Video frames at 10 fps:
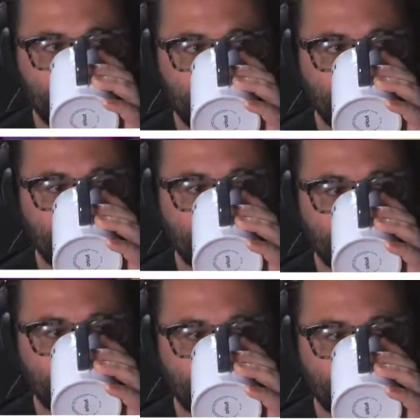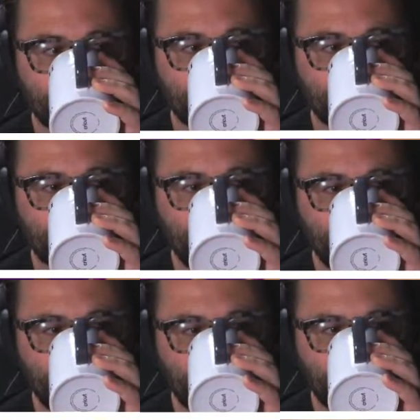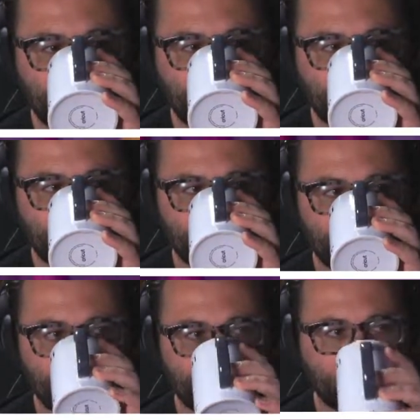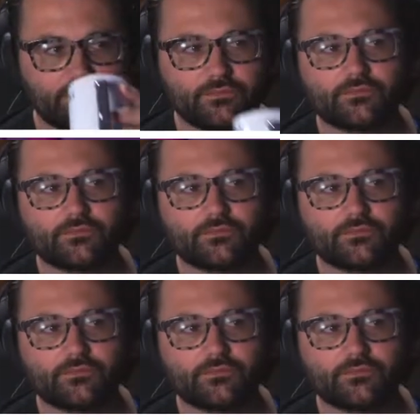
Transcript: but charging with your horns, that should do the trick.